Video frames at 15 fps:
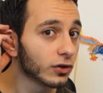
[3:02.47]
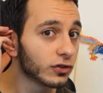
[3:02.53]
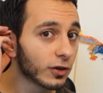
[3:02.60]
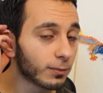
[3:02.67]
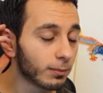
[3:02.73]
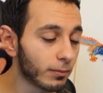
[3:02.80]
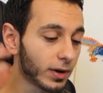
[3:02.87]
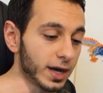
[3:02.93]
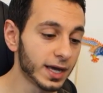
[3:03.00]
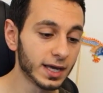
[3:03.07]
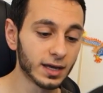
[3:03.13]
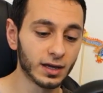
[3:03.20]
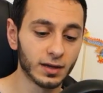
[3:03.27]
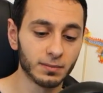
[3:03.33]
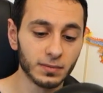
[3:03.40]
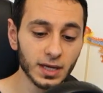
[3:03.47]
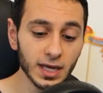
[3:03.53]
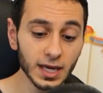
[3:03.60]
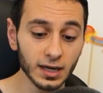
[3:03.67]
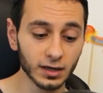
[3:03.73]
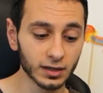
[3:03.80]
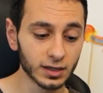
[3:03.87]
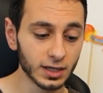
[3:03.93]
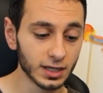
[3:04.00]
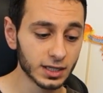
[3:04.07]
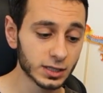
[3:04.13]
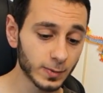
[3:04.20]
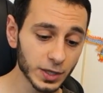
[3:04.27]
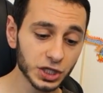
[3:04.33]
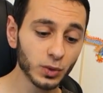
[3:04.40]
on top of my um, ear.
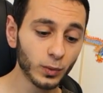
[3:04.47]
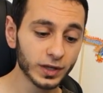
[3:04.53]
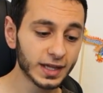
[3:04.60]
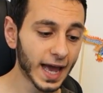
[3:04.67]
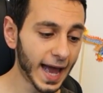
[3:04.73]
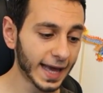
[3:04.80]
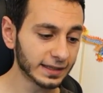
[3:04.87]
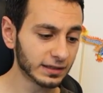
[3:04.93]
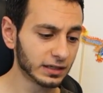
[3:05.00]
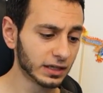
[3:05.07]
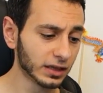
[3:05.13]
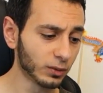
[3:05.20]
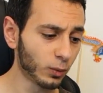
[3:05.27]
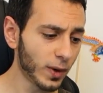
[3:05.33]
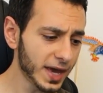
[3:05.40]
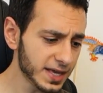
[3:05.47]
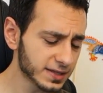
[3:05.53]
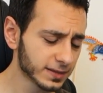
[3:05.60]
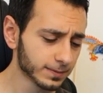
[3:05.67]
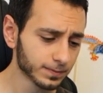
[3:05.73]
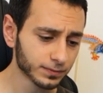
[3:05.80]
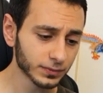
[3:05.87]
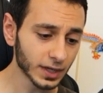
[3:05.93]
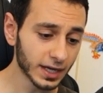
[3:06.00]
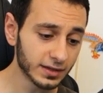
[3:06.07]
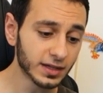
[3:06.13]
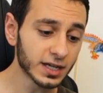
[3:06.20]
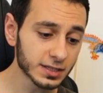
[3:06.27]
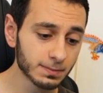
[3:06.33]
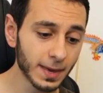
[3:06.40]
Especially with that added little weight, it
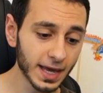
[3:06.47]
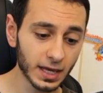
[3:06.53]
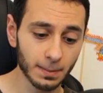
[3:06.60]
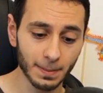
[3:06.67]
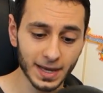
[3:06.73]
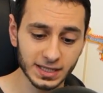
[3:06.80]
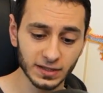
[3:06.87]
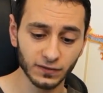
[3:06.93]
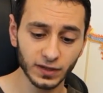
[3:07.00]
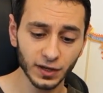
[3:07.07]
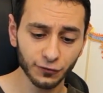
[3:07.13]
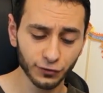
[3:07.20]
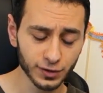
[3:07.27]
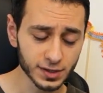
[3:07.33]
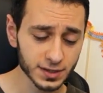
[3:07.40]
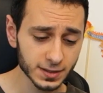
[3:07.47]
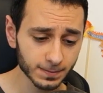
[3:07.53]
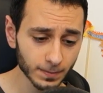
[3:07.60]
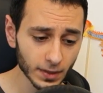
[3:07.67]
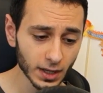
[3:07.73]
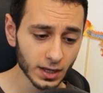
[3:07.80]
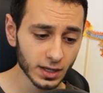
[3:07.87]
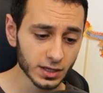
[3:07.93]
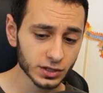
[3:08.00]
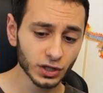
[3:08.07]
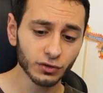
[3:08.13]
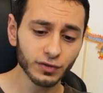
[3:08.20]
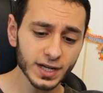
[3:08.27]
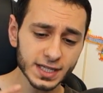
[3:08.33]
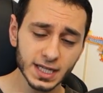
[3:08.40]
does make a massive difference. So
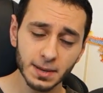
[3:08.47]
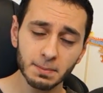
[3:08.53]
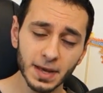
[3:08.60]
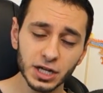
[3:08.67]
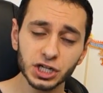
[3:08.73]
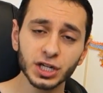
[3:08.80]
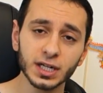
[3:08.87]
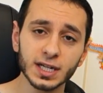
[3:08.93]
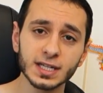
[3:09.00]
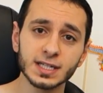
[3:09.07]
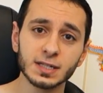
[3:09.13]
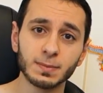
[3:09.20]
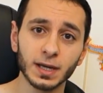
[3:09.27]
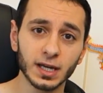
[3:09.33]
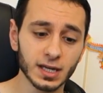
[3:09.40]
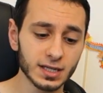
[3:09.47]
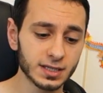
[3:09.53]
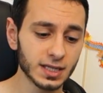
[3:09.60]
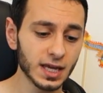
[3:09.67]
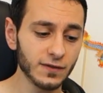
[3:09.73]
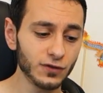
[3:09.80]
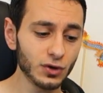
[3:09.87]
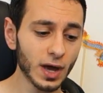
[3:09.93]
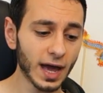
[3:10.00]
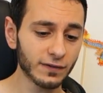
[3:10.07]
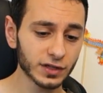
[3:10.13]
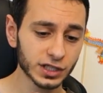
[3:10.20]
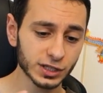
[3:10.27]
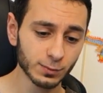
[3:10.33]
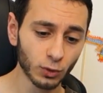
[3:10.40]
the reason I'm mentioning this is because if you have
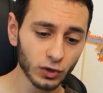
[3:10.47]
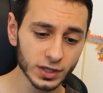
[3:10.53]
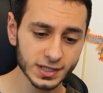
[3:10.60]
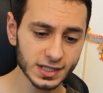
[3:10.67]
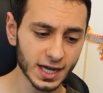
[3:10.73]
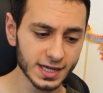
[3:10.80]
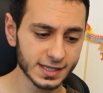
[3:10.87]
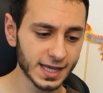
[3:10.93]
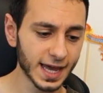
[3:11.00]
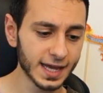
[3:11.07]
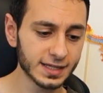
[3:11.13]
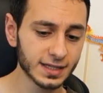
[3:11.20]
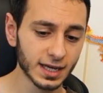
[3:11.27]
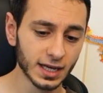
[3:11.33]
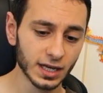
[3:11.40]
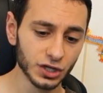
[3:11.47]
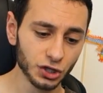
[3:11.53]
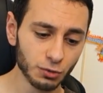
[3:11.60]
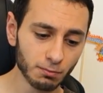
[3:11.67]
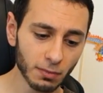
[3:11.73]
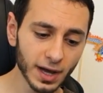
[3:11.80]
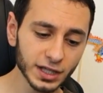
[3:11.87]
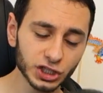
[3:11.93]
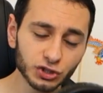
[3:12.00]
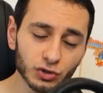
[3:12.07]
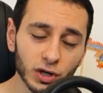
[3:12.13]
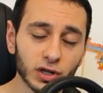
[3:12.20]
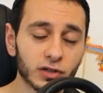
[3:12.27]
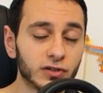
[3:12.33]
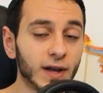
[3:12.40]
a smaller sized head, you might
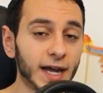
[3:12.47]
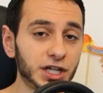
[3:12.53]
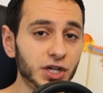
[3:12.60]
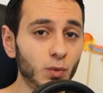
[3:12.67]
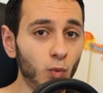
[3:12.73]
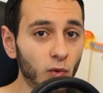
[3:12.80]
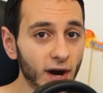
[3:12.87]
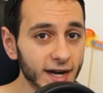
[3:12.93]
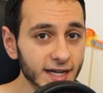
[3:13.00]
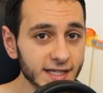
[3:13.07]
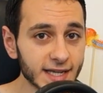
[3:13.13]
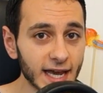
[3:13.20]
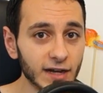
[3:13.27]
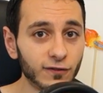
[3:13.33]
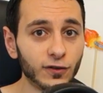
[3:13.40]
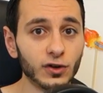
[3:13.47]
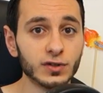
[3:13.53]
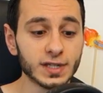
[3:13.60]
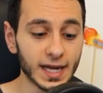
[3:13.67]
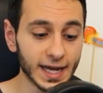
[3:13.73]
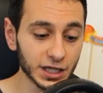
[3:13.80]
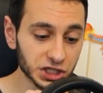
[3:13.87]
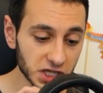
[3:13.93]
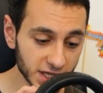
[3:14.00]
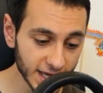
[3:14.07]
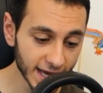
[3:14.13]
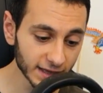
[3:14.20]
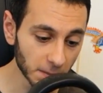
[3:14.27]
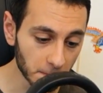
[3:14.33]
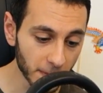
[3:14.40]
struggle to actually wear these headphones and actually
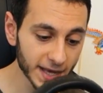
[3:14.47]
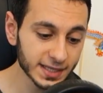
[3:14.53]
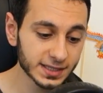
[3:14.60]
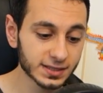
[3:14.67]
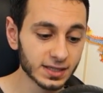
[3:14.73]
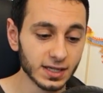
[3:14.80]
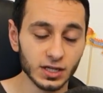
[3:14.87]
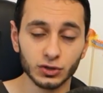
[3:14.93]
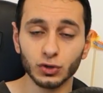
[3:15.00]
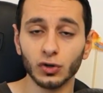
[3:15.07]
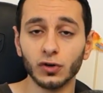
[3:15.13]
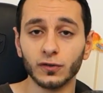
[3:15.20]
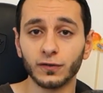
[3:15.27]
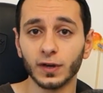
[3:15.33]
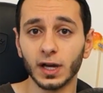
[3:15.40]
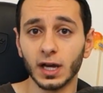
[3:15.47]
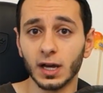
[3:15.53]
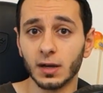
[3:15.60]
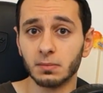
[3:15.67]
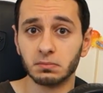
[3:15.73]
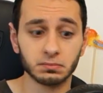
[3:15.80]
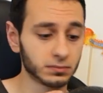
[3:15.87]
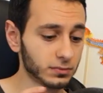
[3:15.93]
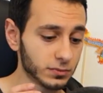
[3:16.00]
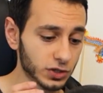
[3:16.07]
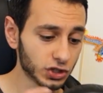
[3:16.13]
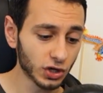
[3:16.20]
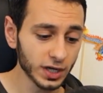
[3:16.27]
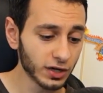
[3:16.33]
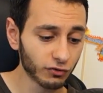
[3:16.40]
get the best sort of um,
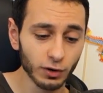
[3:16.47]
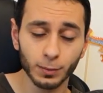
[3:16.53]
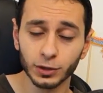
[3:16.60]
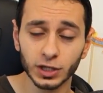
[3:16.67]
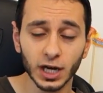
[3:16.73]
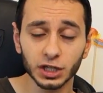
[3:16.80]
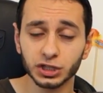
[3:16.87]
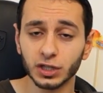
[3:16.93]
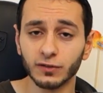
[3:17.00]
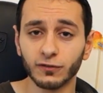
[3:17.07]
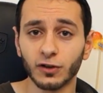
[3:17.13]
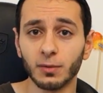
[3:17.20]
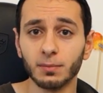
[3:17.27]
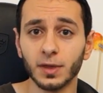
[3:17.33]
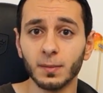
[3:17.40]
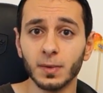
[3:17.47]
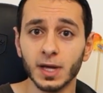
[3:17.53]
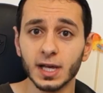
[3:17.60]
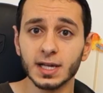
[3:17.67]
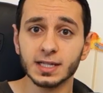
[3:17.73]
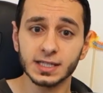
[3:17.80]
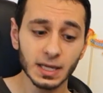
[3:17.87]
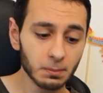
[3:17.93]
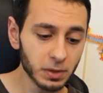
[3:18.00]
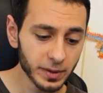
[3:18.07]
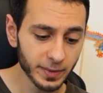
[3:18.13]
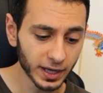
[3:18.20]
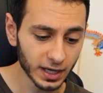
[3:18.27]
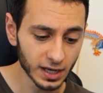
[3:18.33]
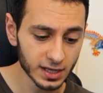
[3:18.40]
sonic reproduction from them simply
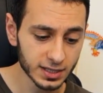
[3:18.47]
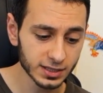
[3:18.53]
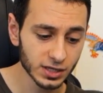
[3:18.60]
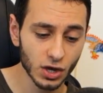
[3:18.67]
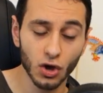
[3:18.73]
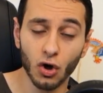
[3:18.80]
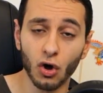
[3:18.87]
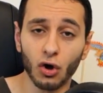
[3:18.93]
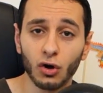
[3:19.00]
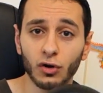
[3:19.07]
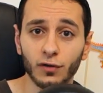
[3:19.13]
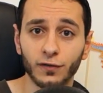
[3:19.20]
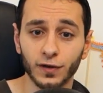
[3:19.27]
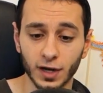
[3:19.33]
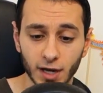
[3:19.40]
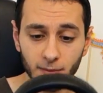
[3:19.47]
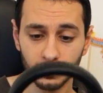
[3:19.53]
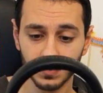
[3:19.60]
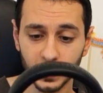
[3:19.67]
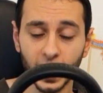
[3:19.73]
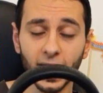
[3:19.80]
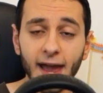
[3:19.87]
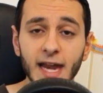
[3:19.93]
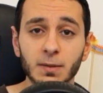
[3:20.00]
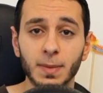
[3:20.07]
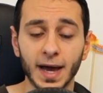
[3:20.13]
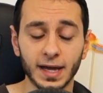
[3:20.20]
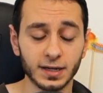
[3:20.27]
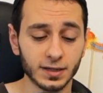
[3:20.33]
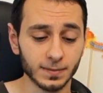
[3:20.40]
because of um, their
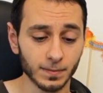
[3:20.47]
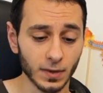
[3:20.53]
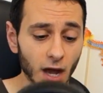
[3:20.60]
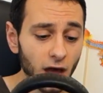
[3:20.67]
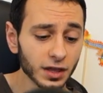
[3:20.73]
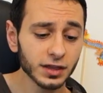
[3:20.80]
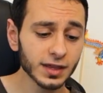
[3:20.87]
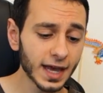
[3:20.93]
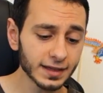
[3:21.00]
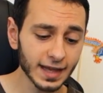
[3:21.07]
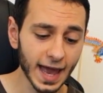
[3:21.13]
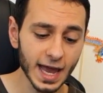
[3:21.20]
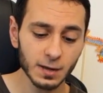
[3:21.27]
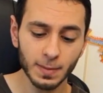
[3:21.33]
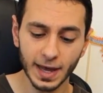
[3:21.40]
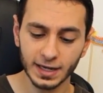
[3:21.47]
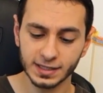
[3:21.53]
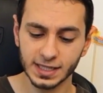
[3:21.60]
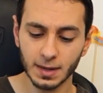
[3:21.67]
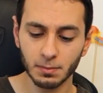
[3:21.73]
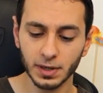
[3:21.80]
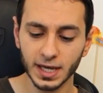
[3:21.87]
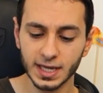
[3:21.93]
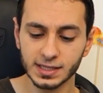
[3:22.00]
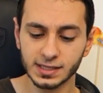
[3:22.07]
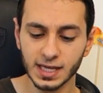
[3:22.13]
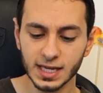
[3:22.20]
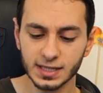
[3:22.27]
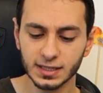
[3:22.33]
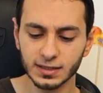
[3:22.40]
headband. Other than that, the headband assembly is
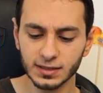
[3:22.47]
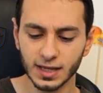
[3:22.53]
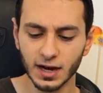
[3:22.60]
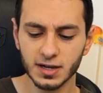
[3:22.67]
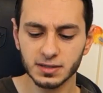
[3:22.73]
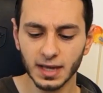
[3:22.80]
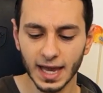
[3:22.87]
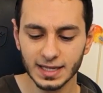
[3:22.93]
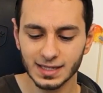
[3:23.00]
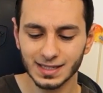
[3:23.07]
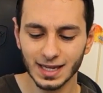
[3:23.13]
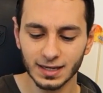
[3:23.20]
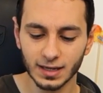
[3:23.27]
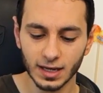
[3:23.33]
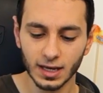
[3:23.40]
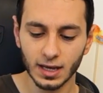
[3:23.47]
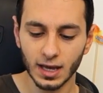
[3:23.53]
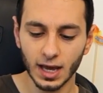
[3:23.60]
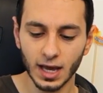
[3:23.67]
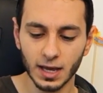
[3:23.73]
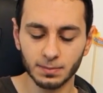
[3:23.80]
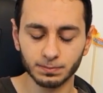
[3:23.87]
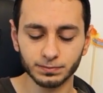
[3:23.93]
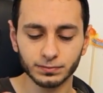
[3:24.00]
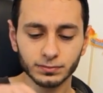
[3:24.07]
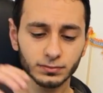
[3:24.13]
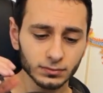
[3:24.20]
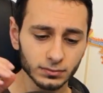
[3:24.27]
decent. There is, as I said, um,